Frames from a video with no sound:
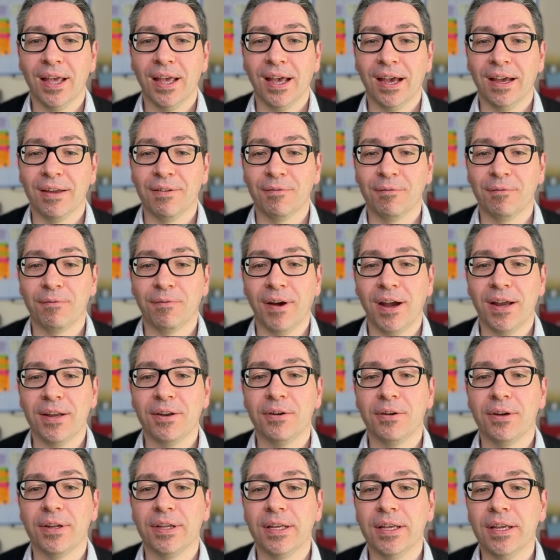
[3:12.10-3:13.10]
And
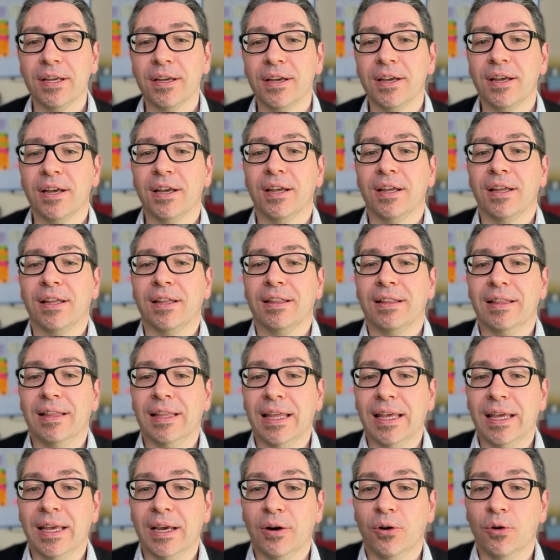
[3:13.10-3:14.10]
finally,
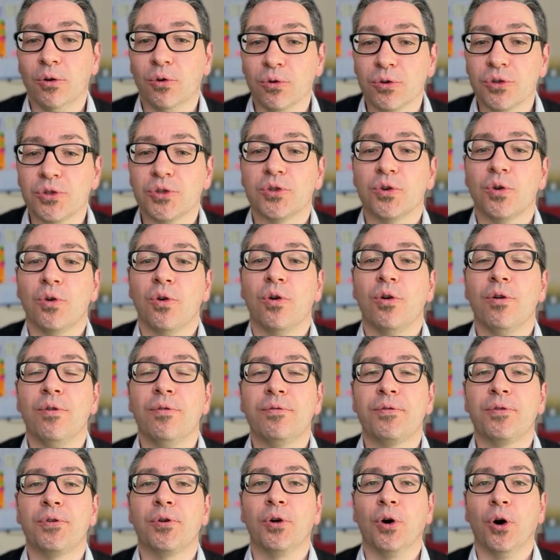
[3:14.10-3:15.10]
they also
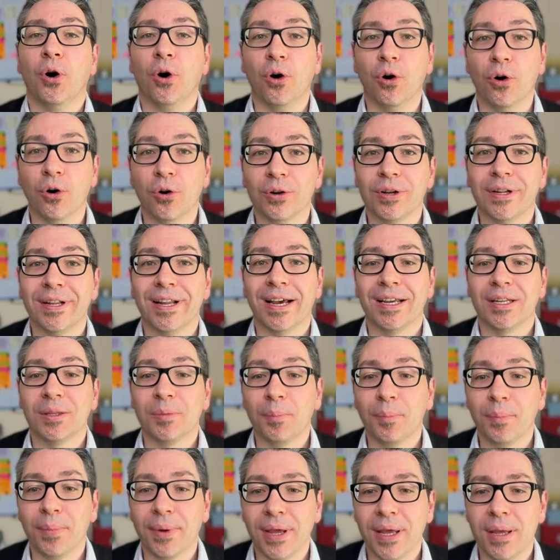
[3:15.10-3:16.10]
offer
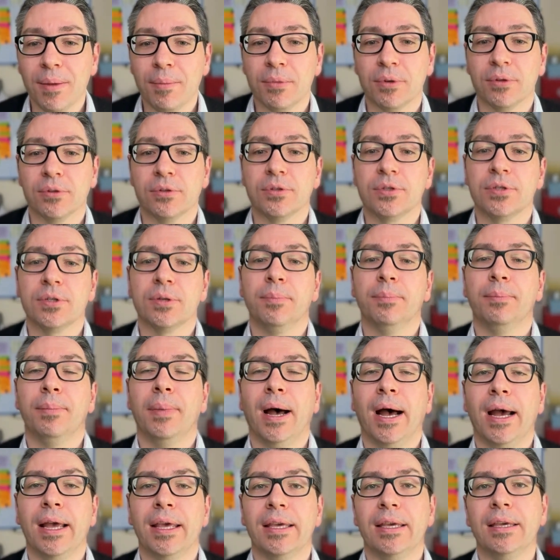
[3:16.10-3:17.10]
online payments
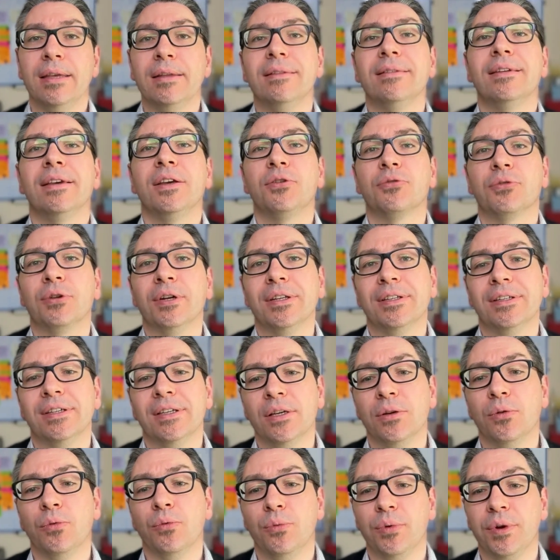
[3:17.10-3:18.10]
by
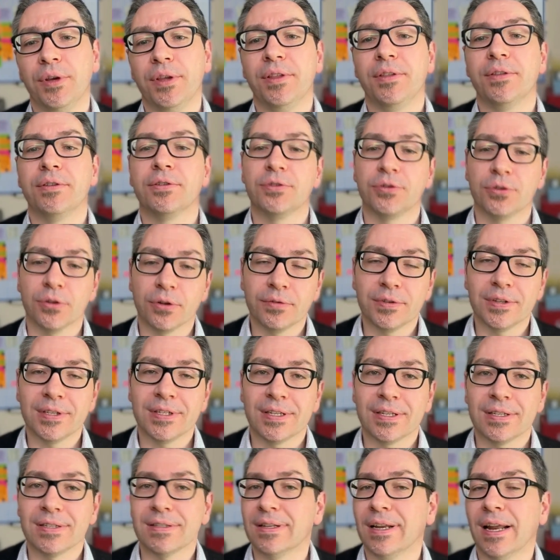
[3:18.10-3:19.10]
integrating with
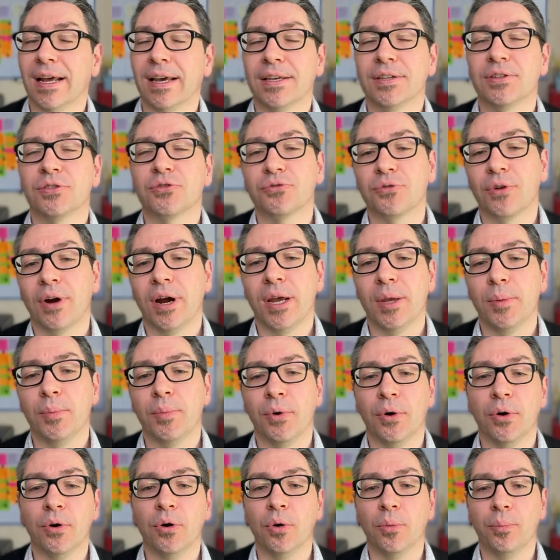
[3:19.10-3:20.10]
services like Stripe
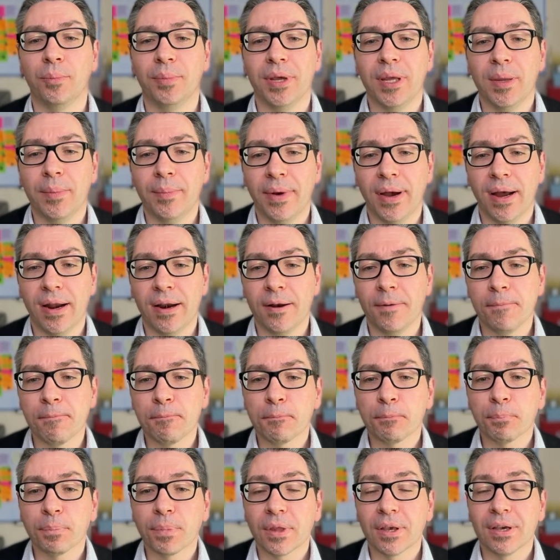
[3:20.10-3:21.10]
or PayPal.
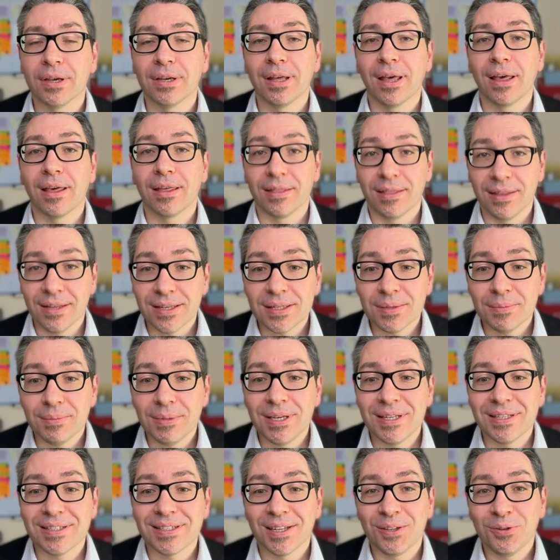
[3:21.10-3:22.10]
This
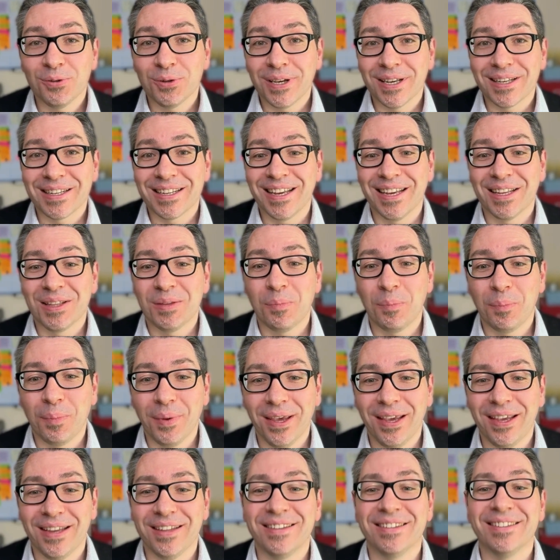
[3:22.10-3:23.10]
means that you can get
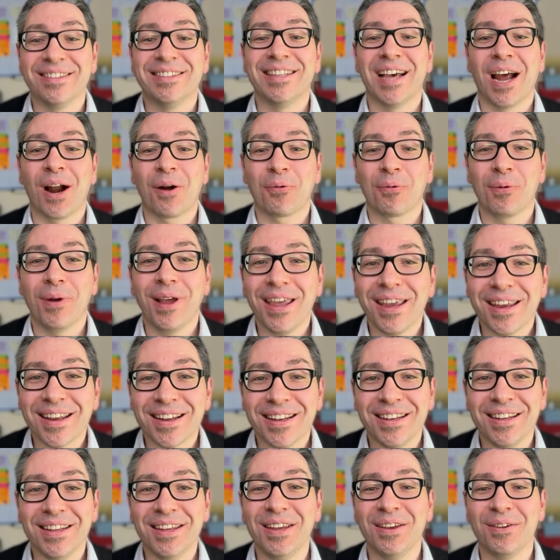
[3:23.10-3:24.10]
paid
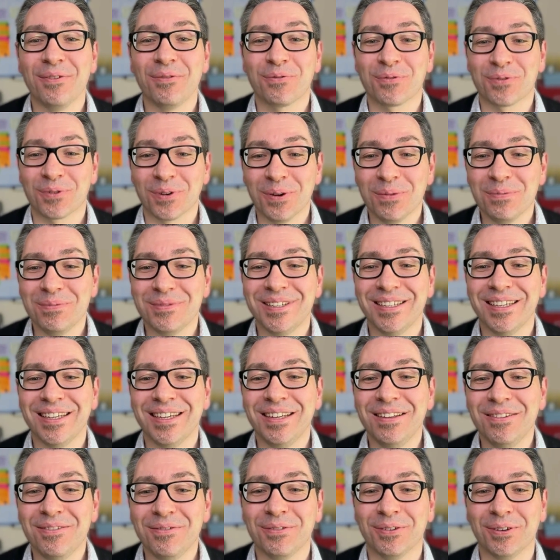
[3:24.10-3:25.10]
directly from the
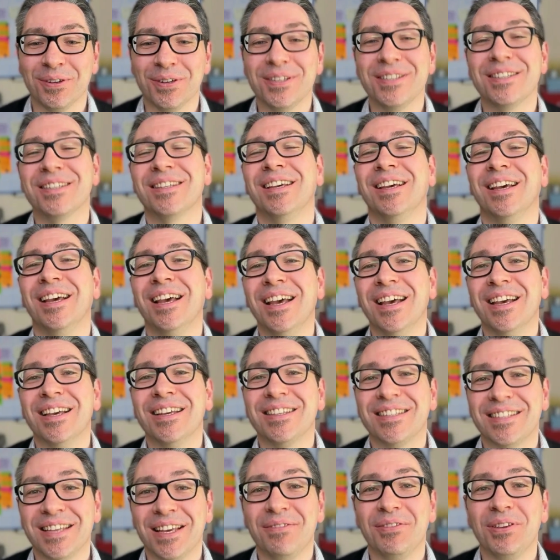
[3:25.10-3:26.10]
invoice,
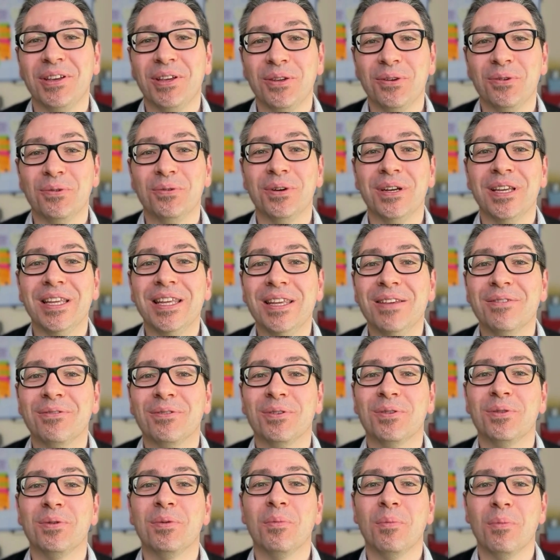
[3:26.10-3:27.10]
saving you
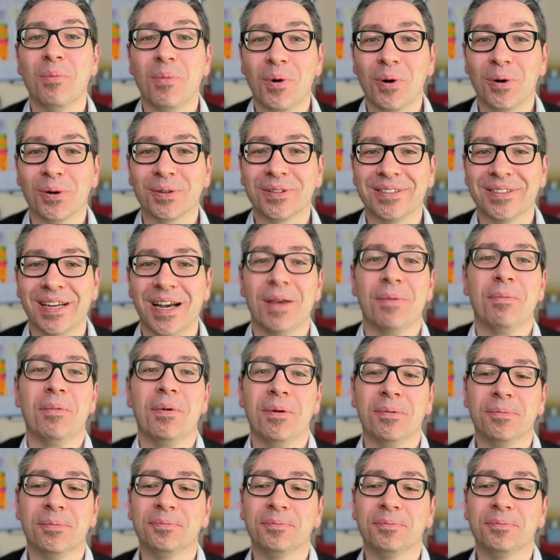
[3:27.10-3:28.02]
even more time.